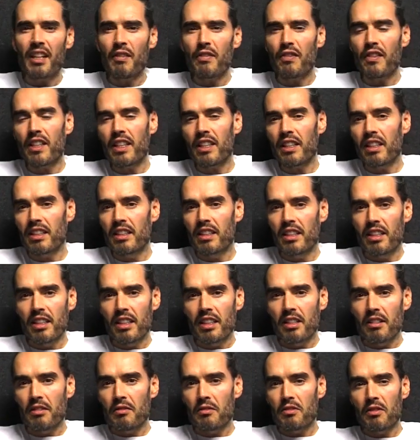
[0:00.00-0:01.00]
Nothing
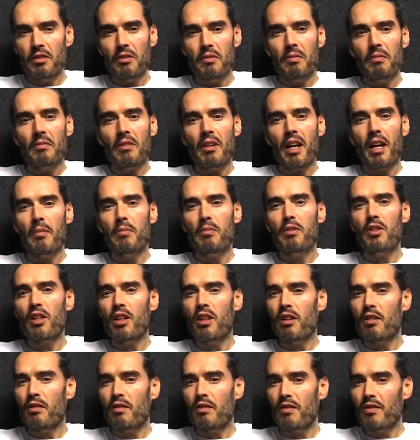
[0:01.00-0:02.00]

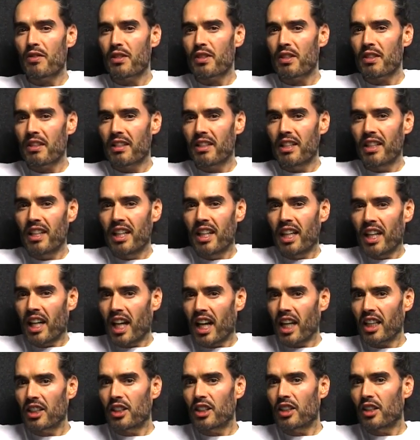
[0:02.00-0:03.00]
absolves
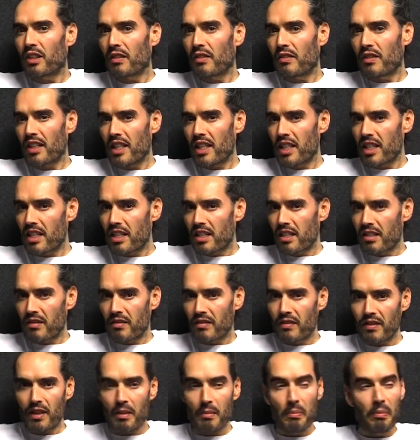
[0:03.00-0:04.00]
hundreds of years
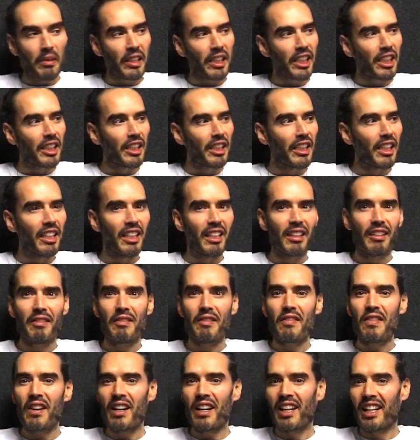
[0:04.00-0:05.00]
of oppression,
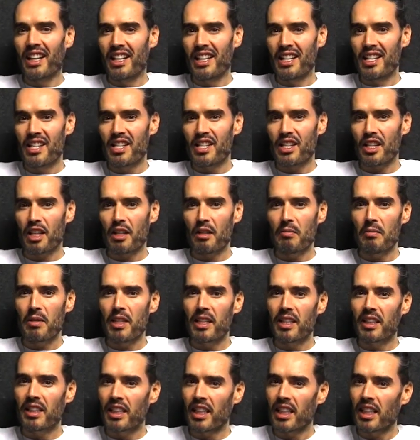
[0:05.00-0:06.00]
violence and
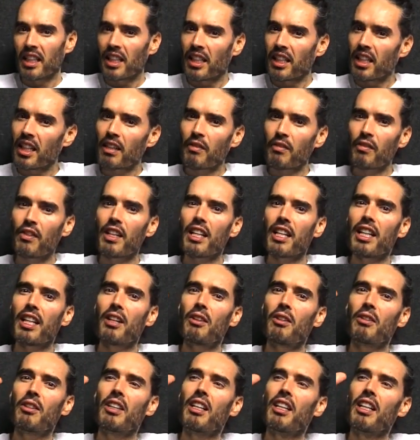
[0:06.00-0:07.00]
murder like a friendly
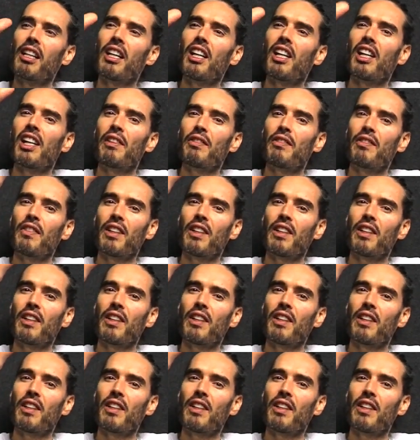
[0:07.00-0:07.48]
old high